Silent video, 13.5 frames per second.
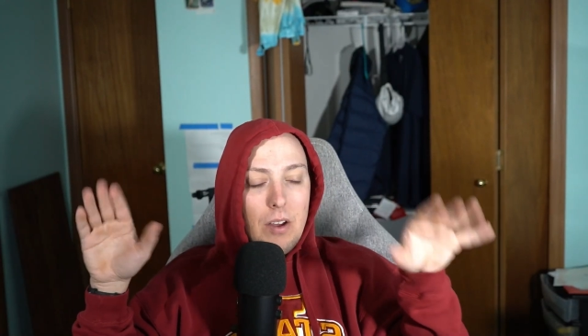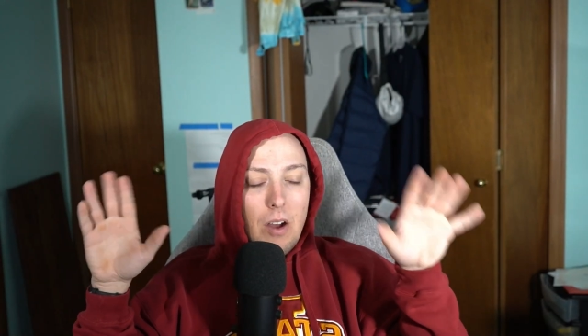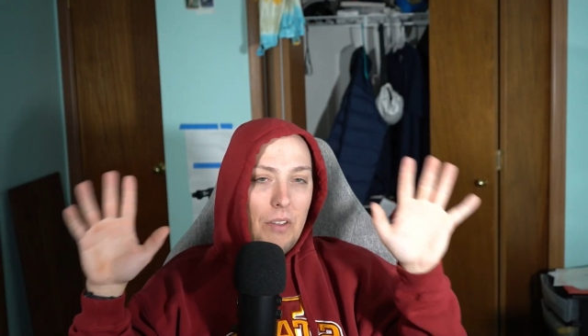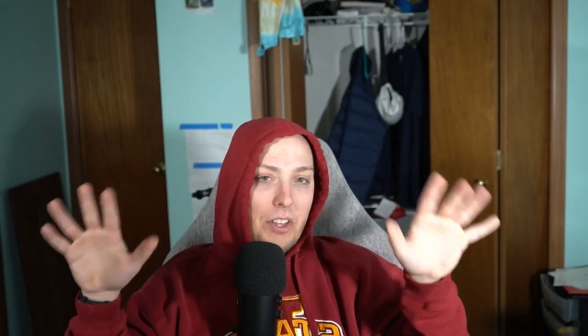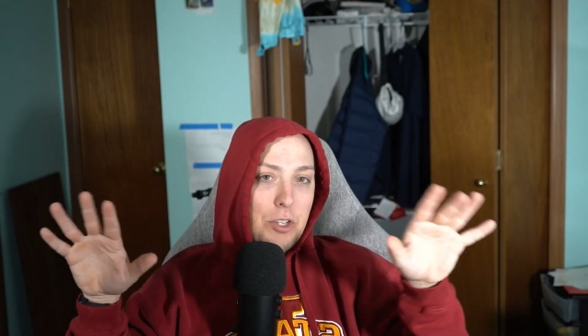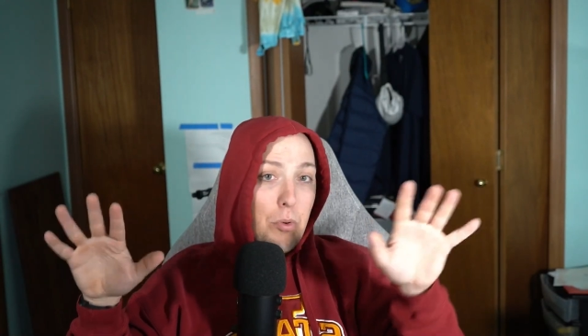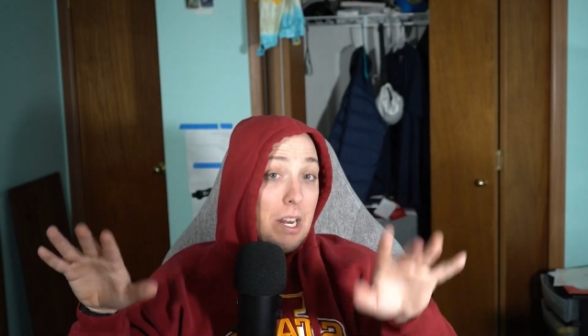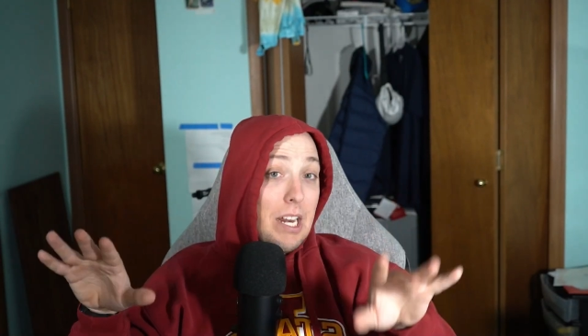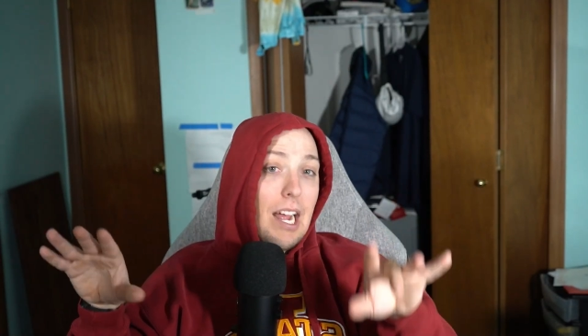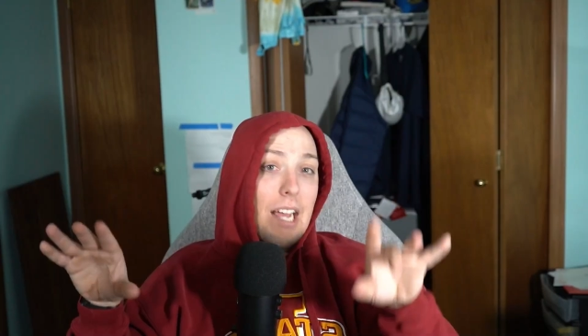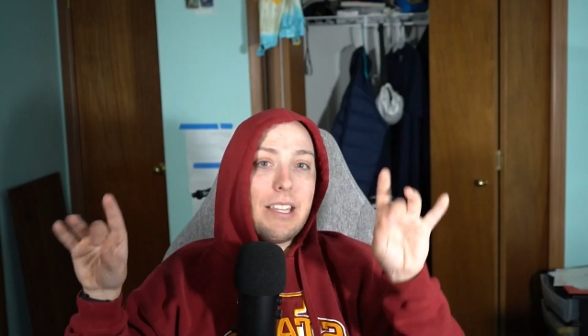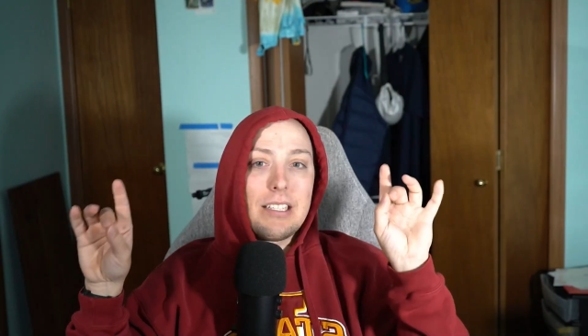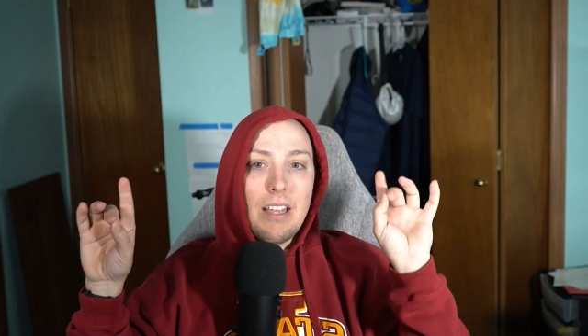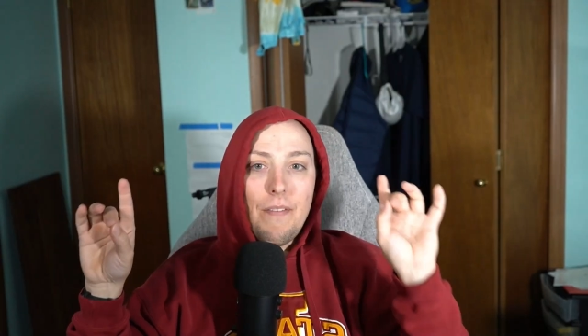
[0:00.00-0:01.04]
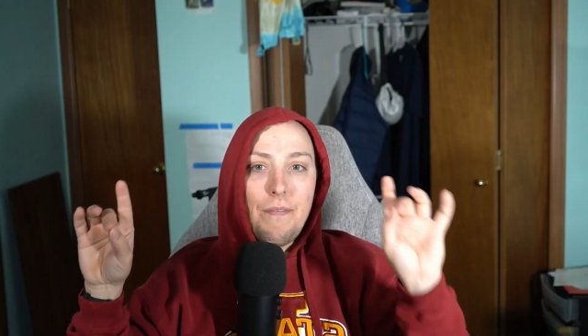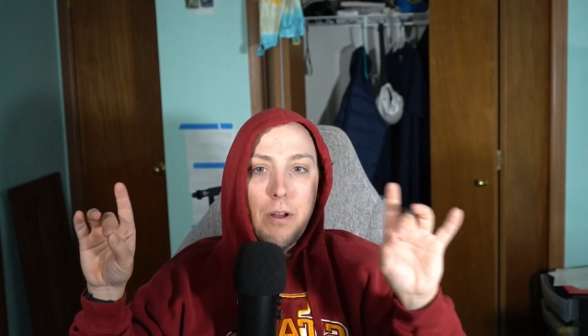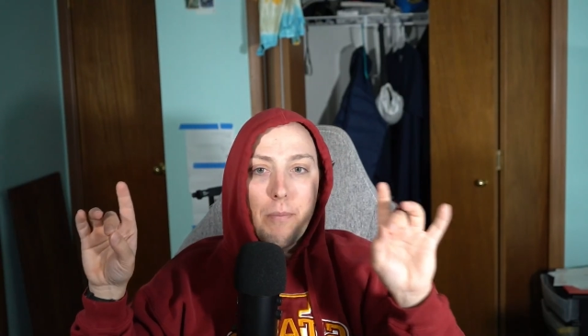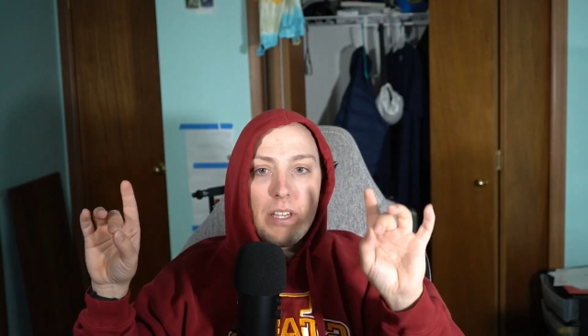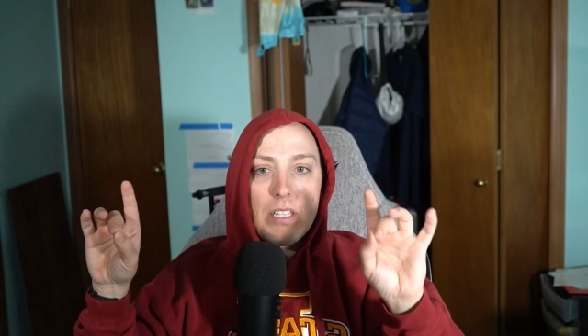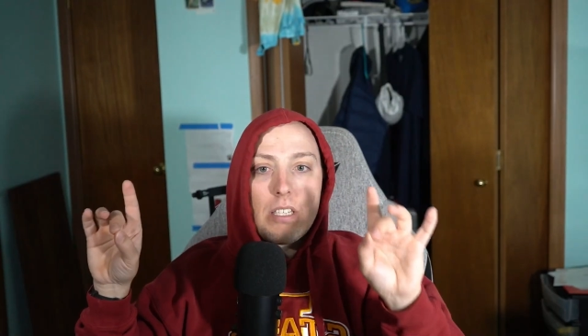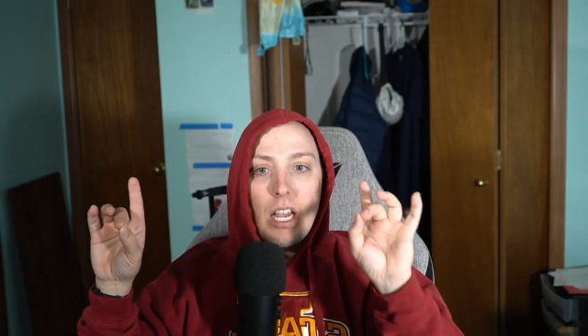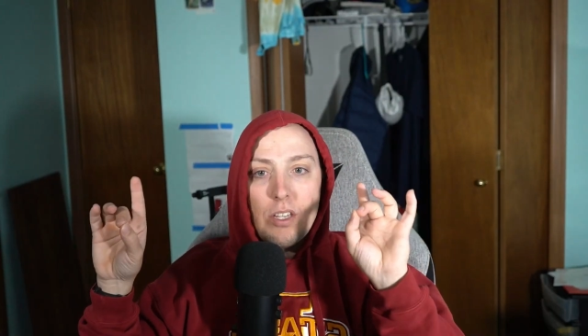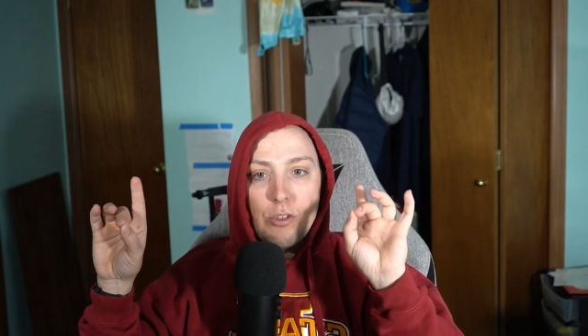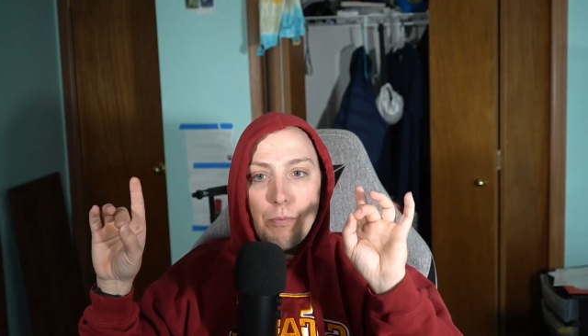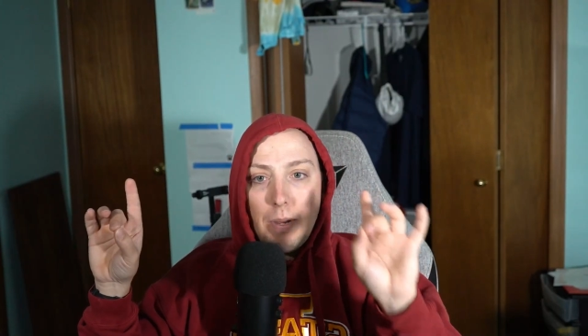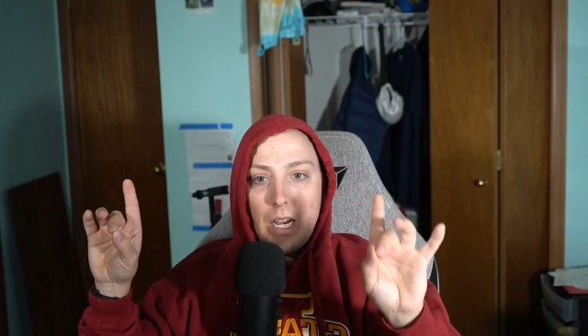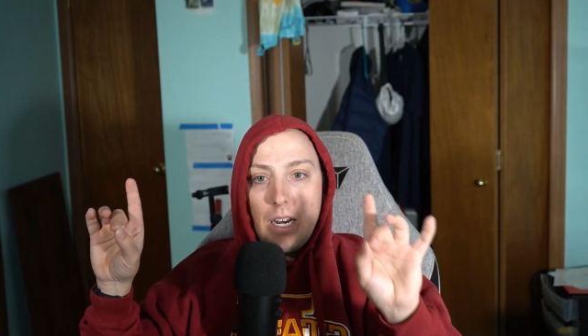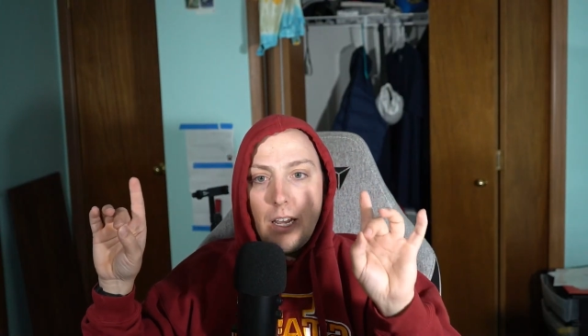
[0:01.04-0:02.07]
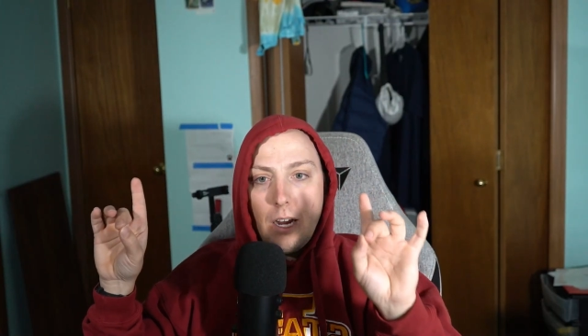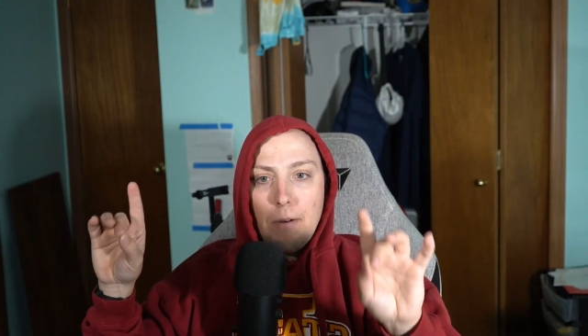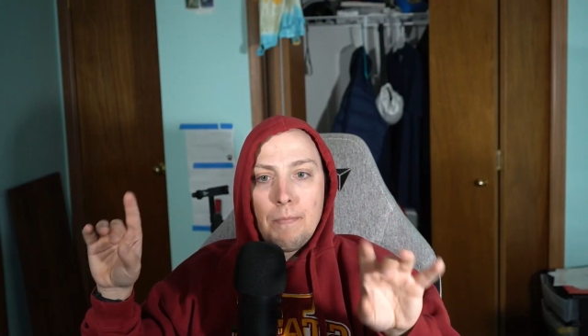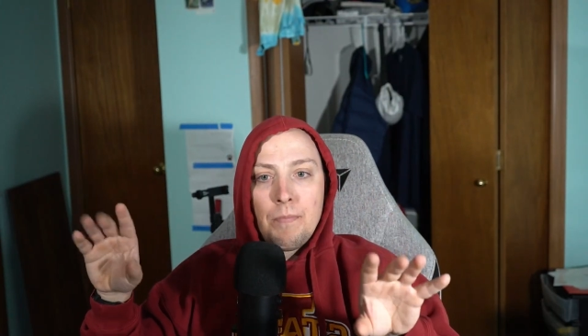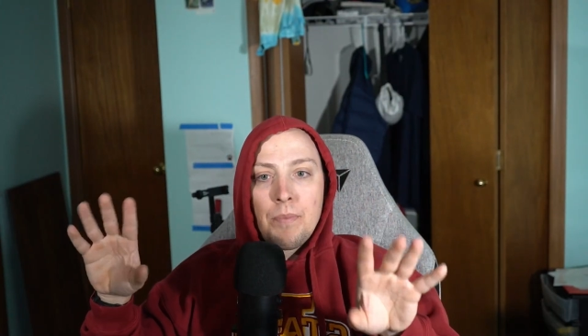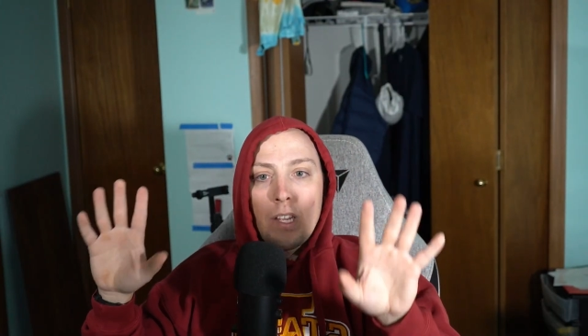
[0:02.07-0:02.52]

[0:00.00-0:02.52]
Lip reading: on the 29th as I film this. Thanks for being here.